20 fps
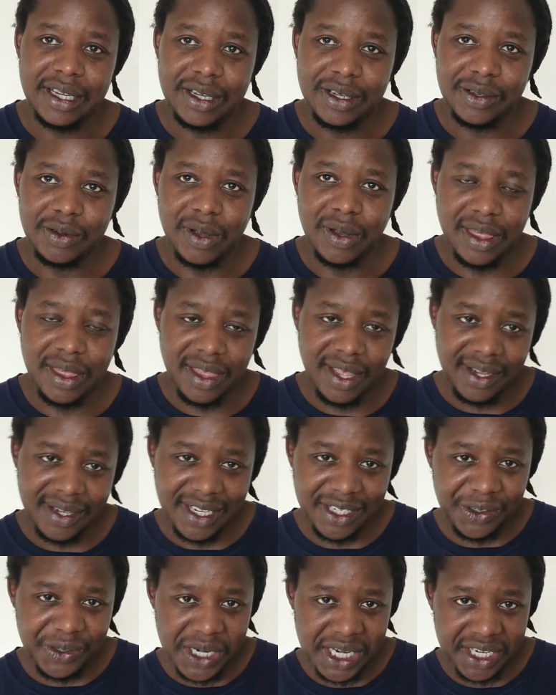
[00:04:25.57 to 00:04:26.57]
So I think
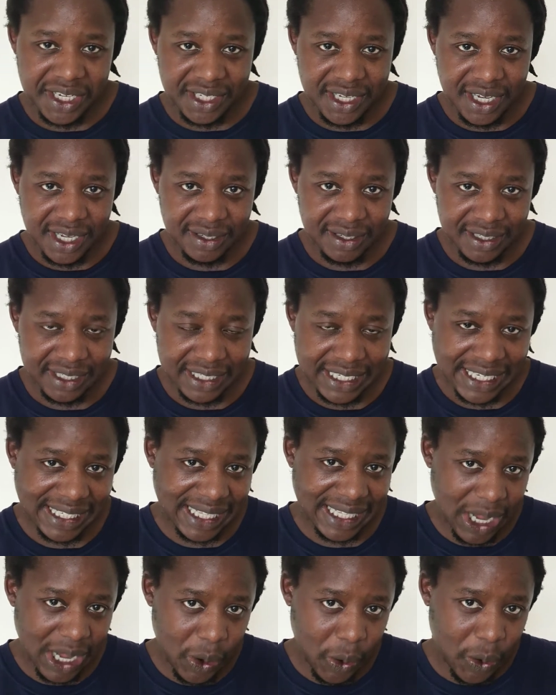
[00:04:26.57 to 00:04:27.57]
that trend is
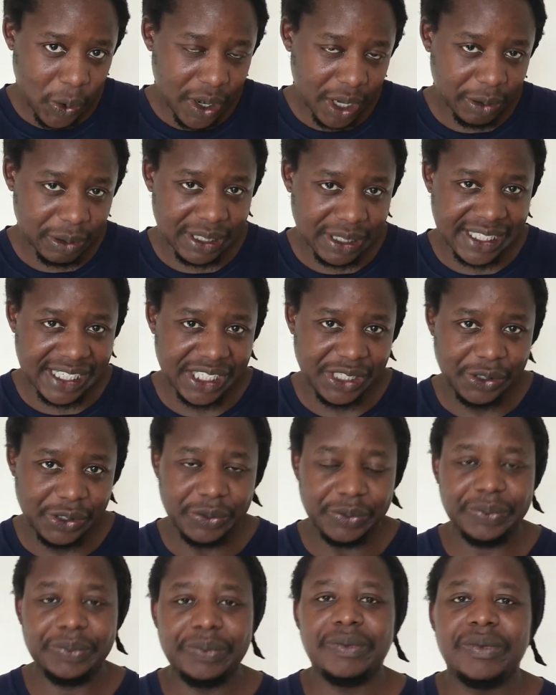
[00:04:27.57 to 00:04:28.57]
just now going to
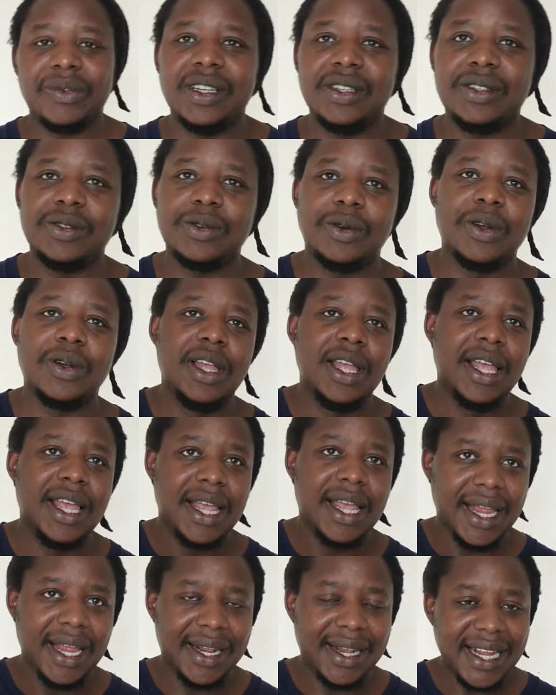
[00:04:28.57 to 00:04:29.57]
continue. So
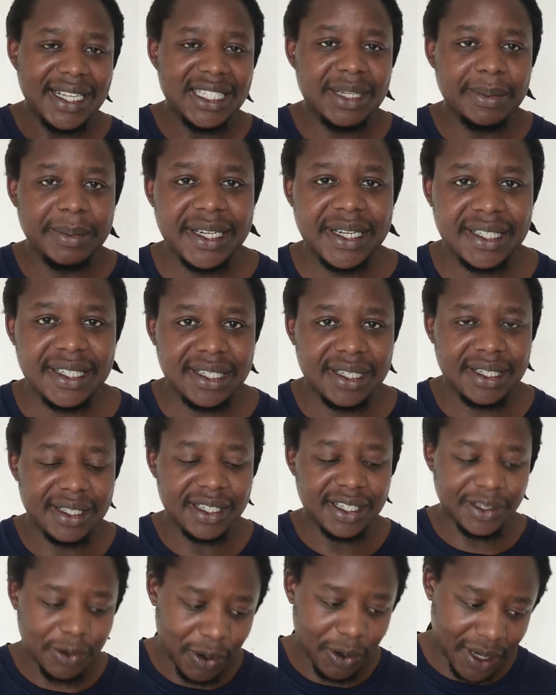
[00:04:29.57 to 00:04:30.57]
in 90 minutes,
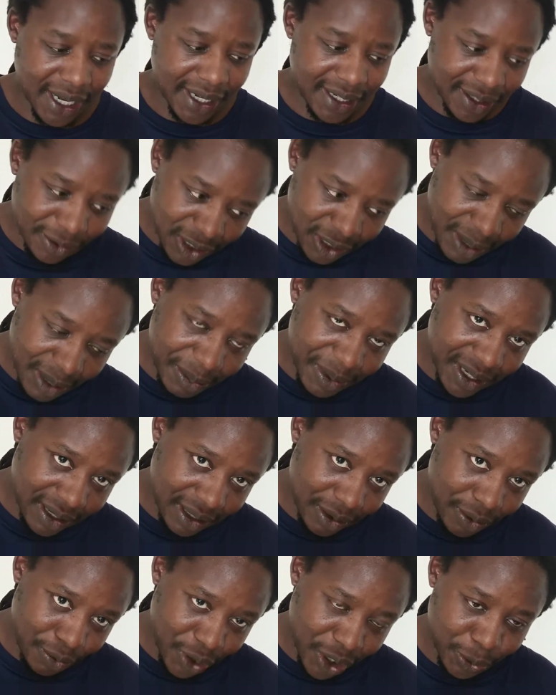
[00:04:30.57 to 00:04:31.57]
the scoreline is going to be
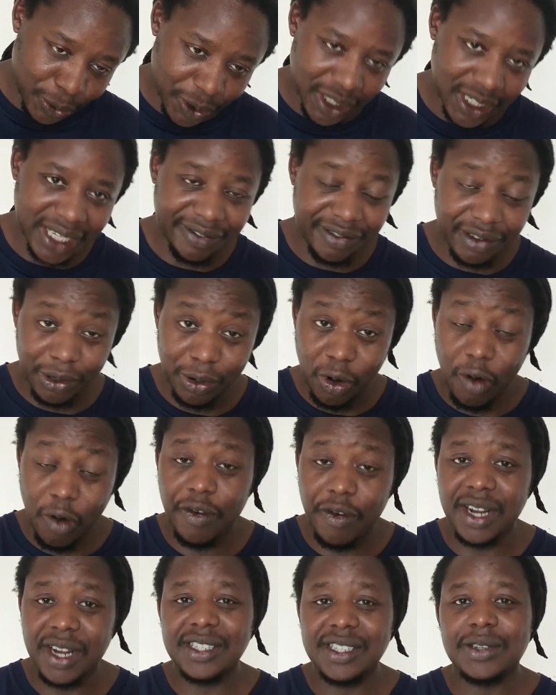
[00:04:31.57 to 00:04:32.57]
1-1. If you go
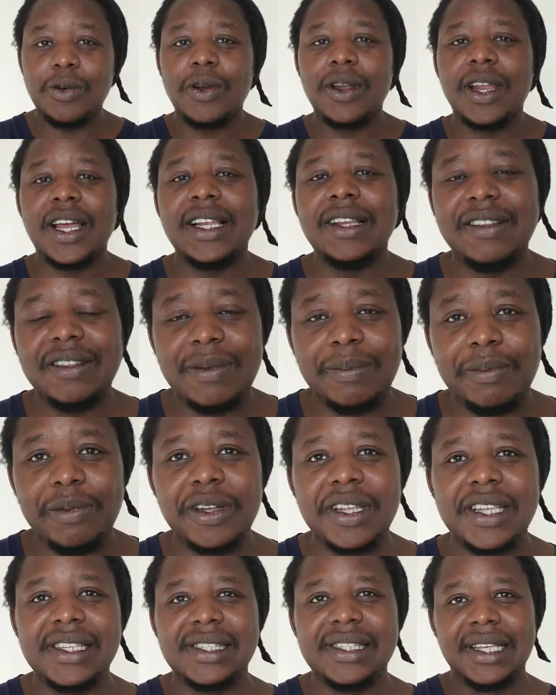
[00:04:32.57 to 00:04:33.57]
for that scoreline in the
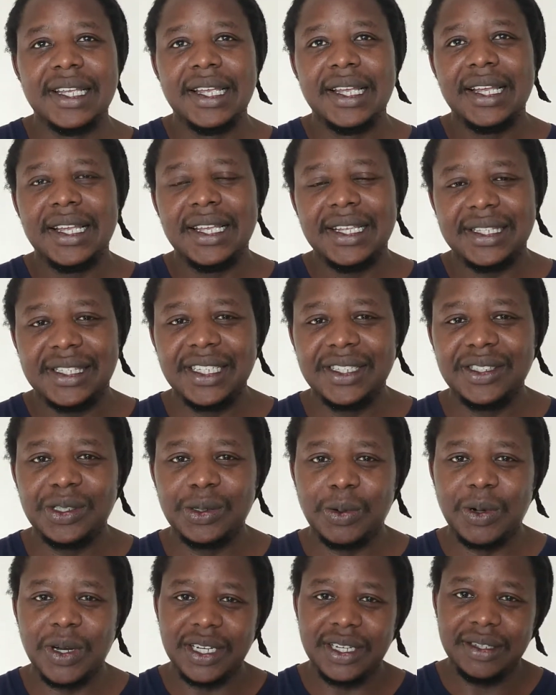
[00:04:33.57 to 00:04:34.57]
bookies, it's
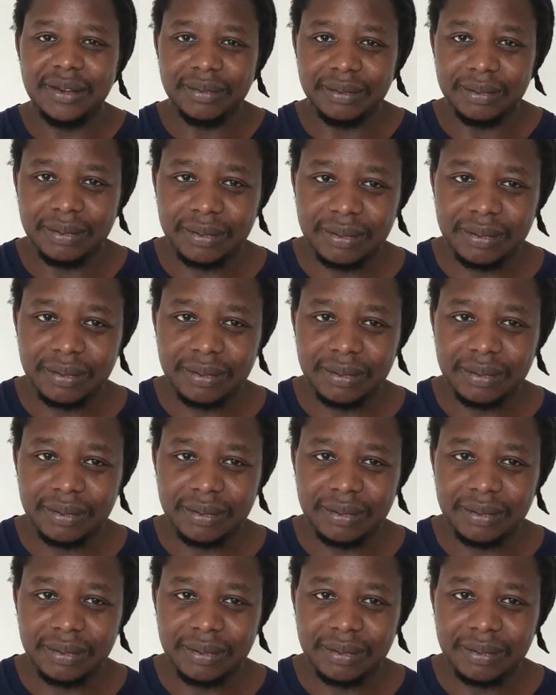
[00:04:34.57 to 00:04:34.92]
6-1